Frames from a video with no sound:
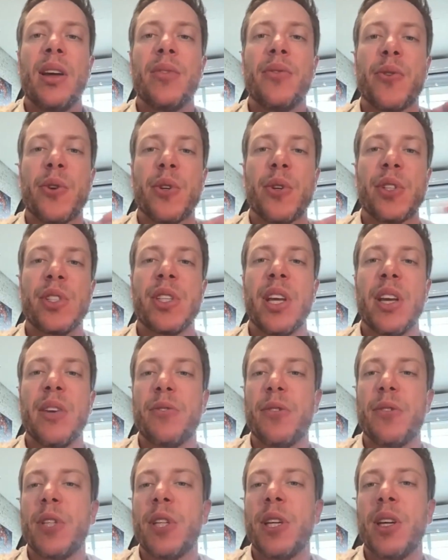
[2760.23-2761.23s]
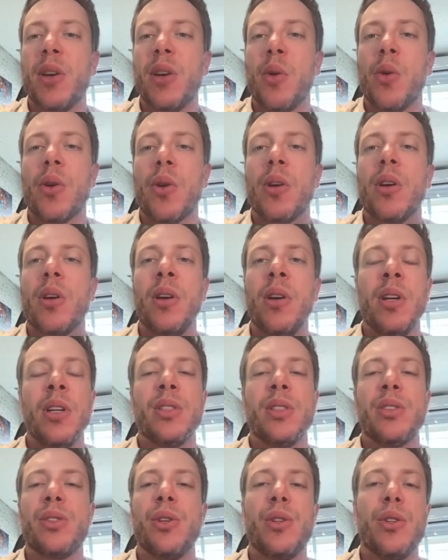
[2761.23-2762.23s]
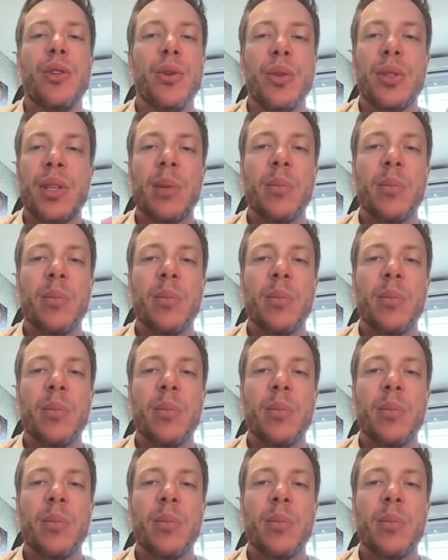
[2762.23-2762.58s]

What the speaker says: for safety, or to do